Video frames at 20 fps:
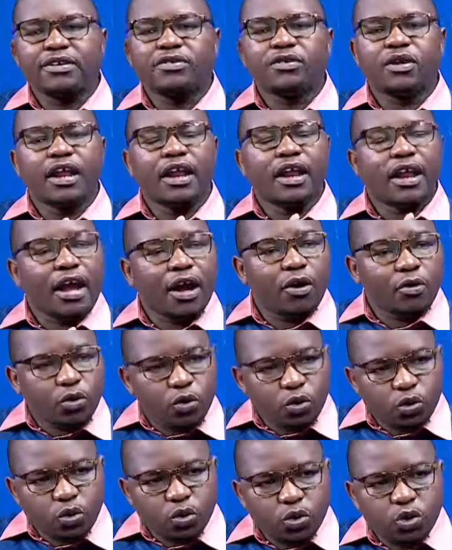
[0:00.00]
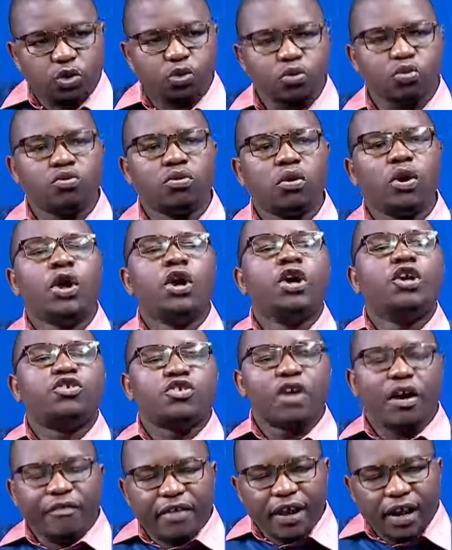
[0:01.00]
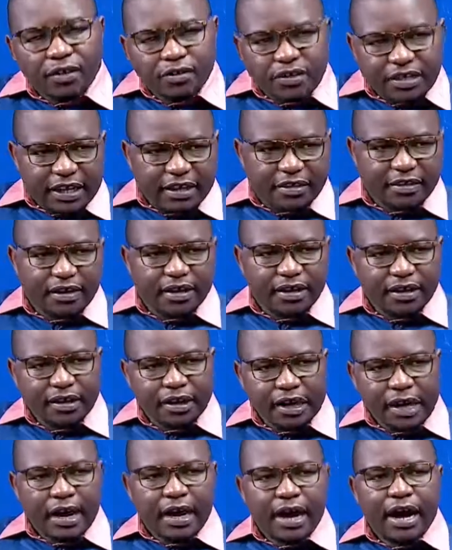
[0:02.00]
that will allow you to travel outside the